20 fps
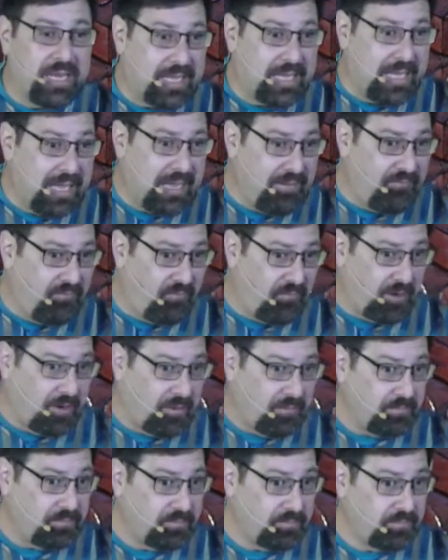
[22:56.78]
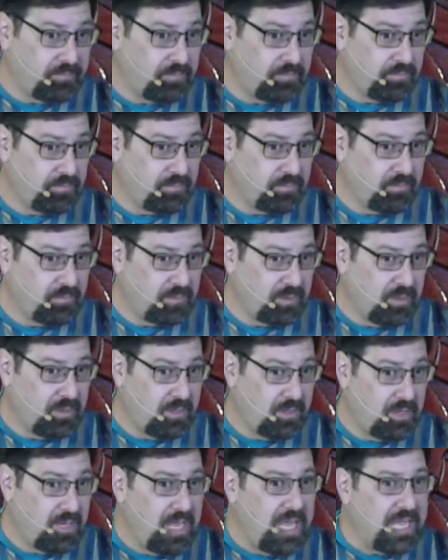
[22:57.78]
came from. Amen.
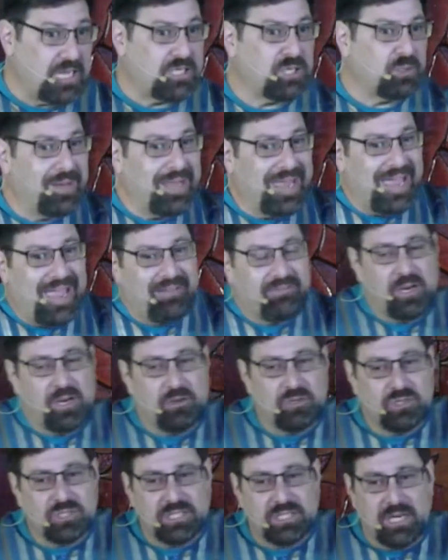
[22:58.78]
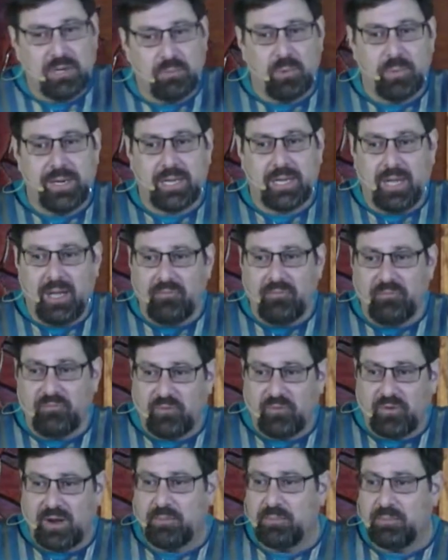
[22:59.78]
And so we have to understand where we come
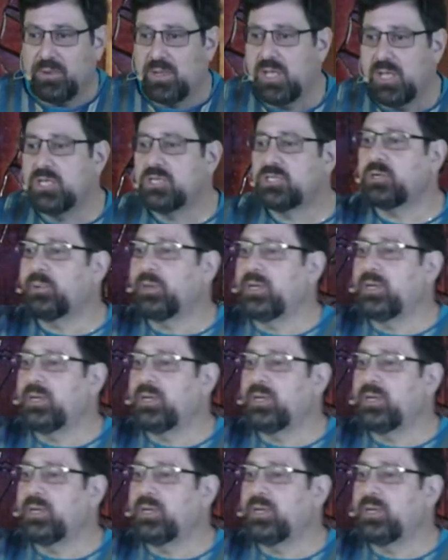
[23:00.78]
from so we